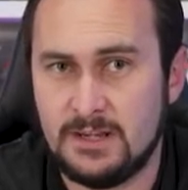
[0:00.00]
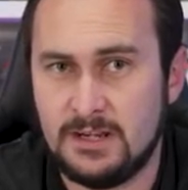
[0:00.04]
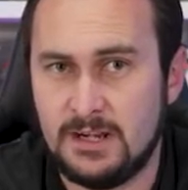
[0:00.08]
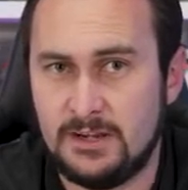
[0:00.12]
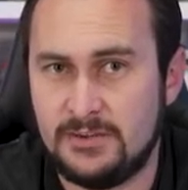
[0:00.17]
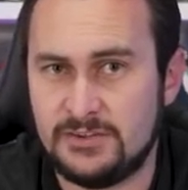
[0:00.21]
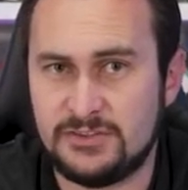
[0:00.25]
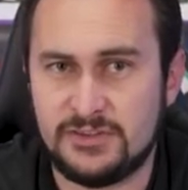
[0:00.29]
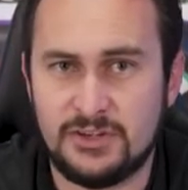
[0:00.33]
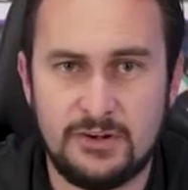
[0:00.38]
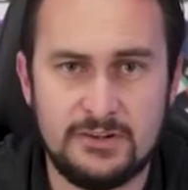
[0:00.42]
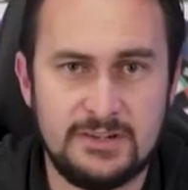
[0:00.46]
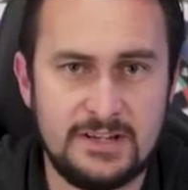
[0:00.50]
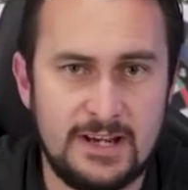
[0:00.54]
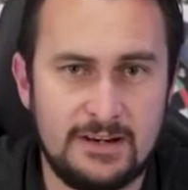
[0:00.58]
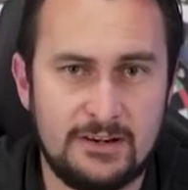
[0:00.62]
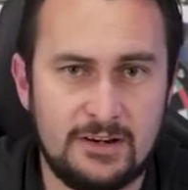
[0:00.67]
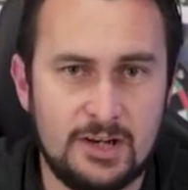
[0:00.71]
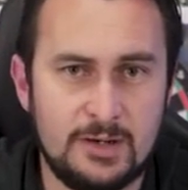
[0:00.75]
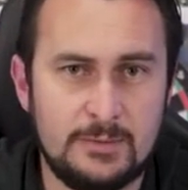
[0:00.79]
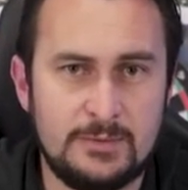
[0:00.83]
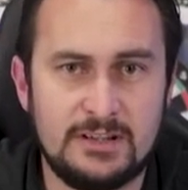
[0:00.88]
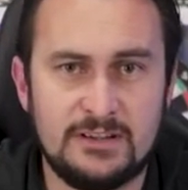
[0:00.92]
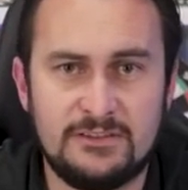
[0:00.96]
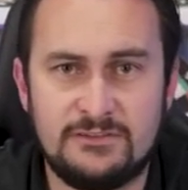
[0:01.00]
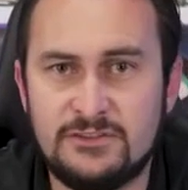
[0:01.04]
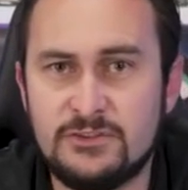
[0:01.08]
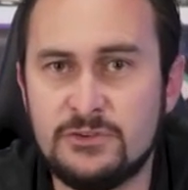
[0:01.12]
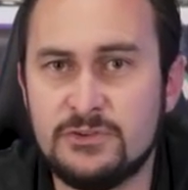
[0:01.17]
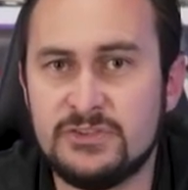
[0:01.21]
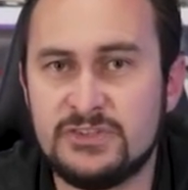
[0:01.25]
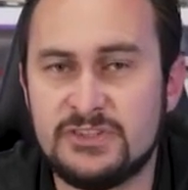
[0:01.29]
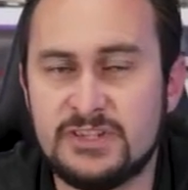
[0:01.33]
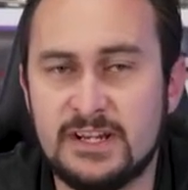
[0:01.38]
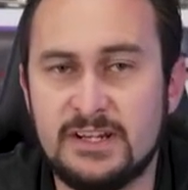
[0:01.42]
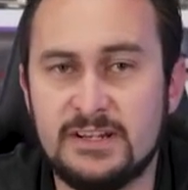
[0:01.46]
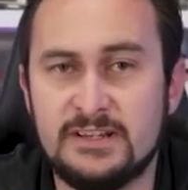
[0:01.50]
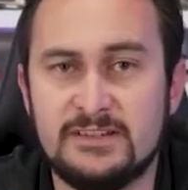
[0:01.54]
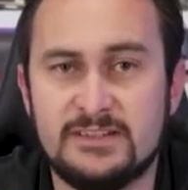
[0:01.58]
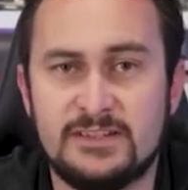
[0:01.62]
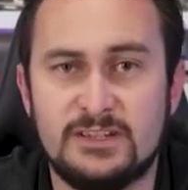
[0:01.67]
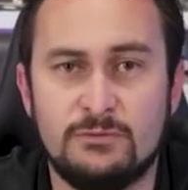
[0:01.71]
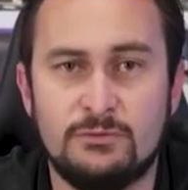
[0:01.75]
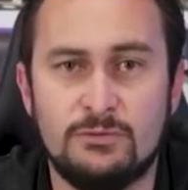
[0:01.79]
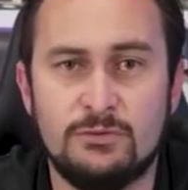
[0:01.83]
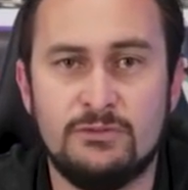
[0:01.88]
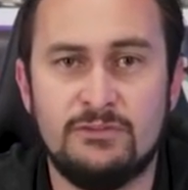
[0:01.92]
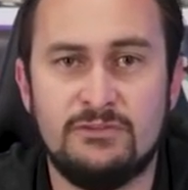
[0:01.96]
There's no doubt going to be a few settings
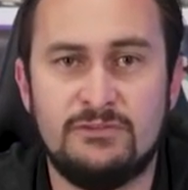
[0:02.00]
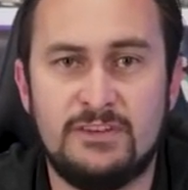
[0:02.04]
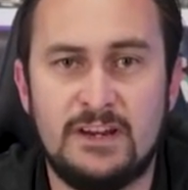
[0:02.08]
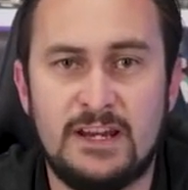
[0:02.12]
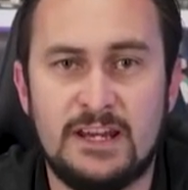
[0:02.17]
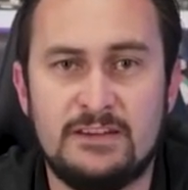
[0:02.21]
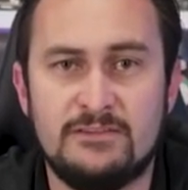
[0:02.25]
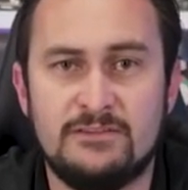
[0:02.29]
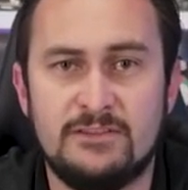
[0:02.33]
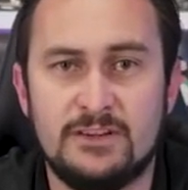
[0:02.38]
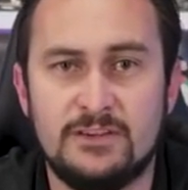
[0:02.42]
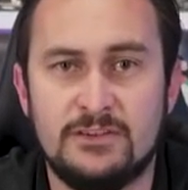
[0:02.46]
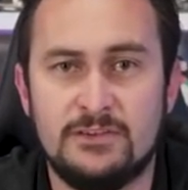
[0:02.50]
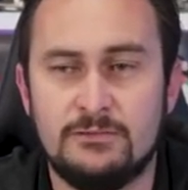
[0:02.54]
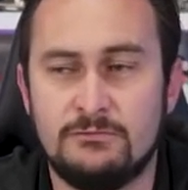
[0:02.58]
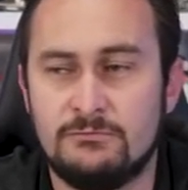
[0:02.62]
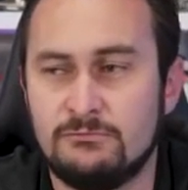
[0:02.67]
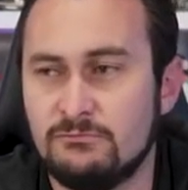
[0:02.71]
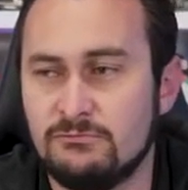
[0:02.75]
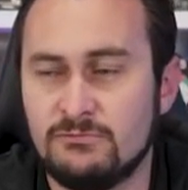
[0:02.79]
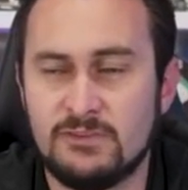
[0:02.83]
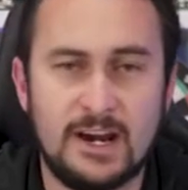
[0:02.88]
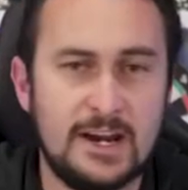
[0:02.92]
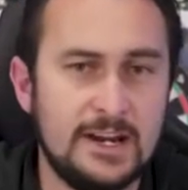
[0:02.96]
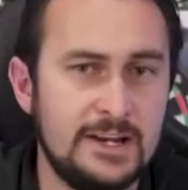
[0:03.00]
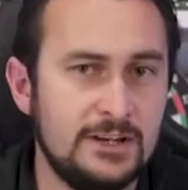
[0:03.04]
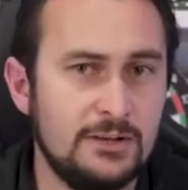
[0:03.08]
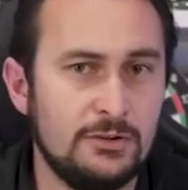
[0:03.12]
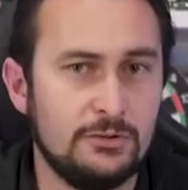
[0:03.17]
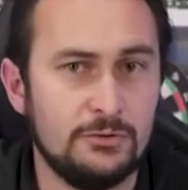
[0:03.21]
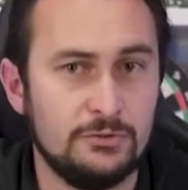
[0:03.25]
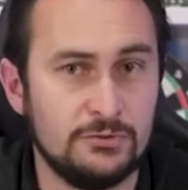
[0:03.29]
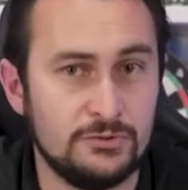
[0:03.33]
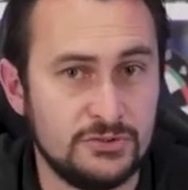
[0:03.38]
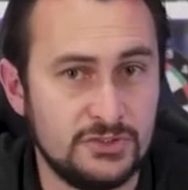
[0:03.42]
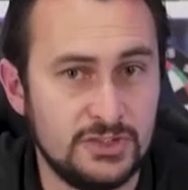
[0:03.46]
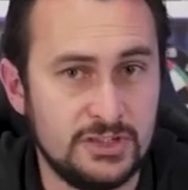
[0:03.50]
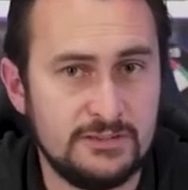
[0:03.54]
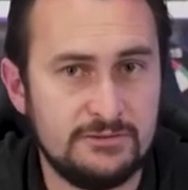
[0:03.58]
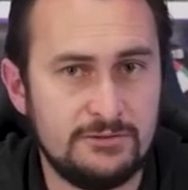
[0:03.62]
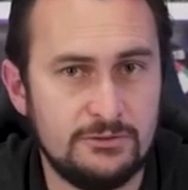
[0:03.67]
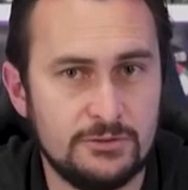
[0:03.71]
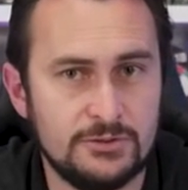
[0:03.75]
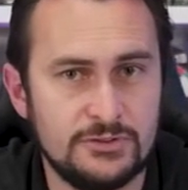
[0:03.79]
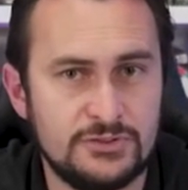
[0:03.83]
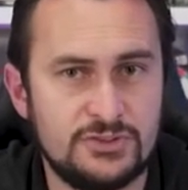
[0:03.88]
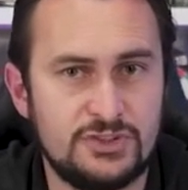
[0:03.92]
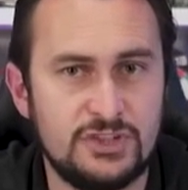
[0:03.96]
that will favour the Radeon or
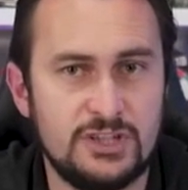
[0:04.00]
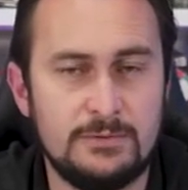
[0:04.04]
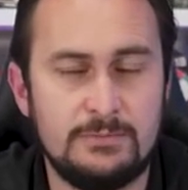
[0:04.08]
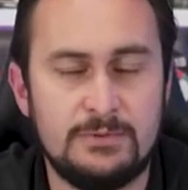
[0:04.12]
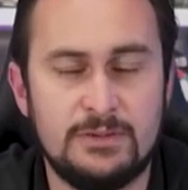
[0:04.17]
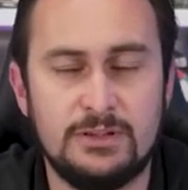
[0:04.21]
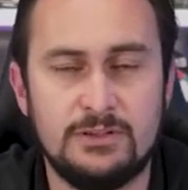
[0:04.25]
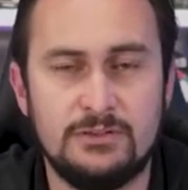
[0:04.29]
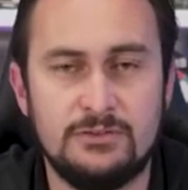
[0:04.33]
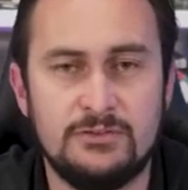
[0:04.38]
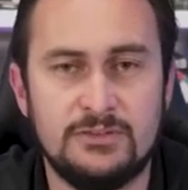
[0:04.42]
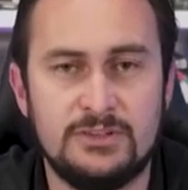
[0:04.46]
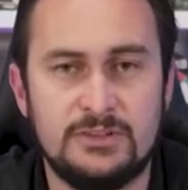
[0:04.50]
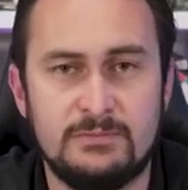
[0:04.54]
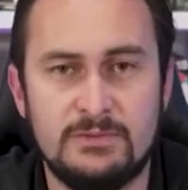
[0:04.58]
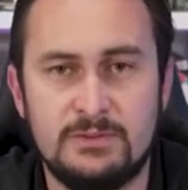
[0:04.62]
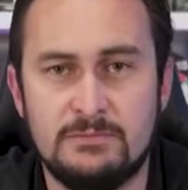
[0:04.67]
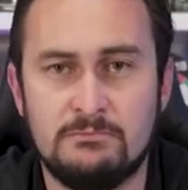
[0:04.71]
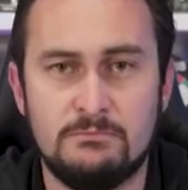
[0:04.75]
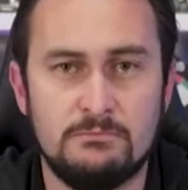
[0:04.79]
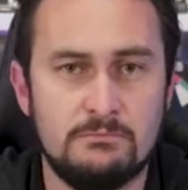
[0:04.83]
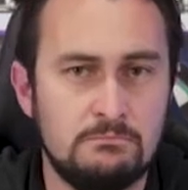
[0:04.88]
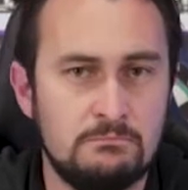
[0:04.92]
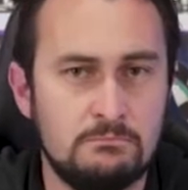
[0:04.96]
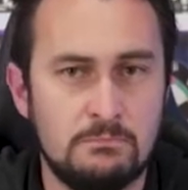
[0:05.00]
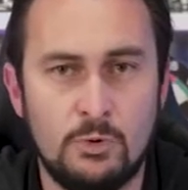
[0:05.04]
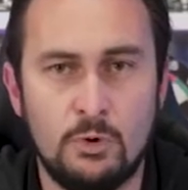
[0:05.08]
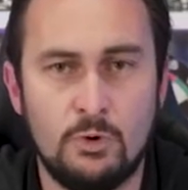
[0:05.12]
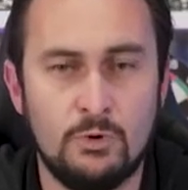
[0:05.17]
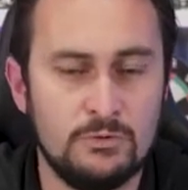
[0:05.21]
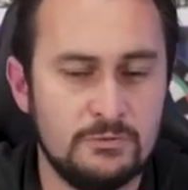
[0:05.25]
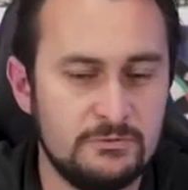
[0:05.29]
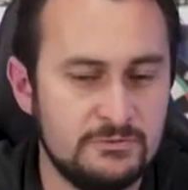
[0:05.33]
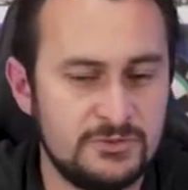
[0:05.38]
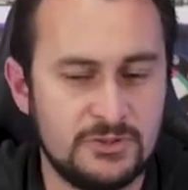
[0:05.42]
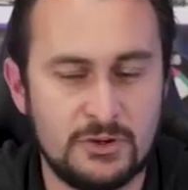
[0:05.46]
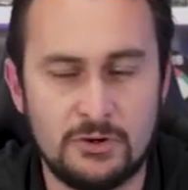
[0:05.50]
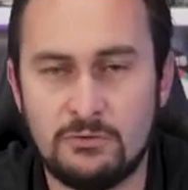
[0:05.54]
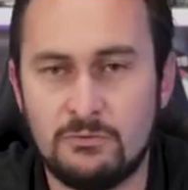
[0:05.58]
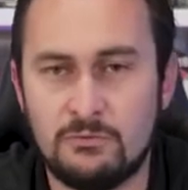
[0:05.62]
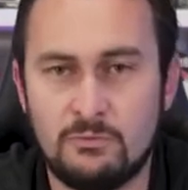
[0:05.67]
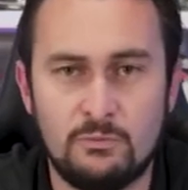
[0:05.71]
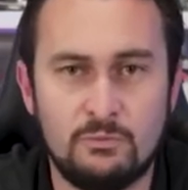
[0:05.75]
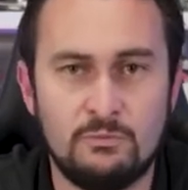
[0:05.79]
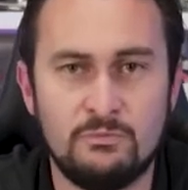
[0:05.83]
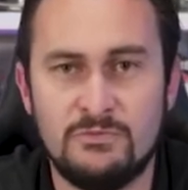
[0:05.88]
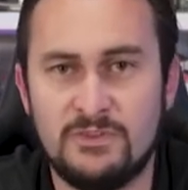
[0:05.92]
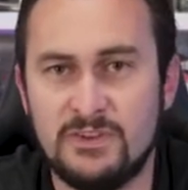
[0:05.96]
GeForce GPUs a bit more so
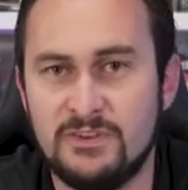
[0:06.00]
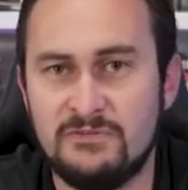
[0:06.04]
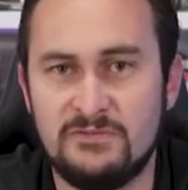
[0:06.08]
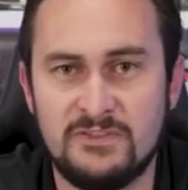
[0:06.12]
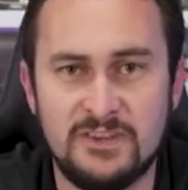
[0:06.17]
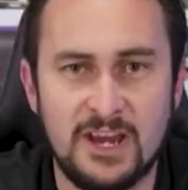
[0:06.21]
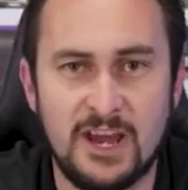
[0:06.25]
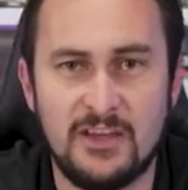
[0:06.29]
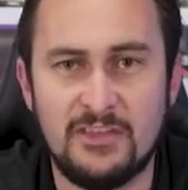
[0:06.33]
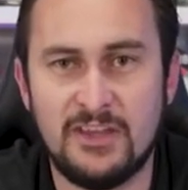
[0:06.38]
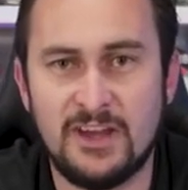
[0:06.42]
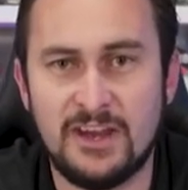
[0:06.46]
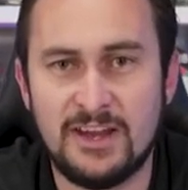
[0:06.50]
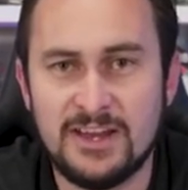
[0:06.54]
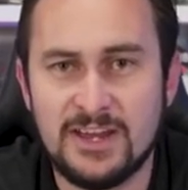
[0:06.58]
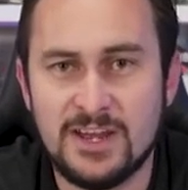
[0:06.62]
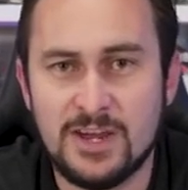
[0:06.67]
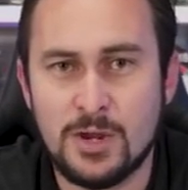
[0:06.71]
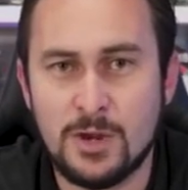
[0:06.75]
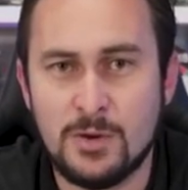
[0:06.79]
than the other,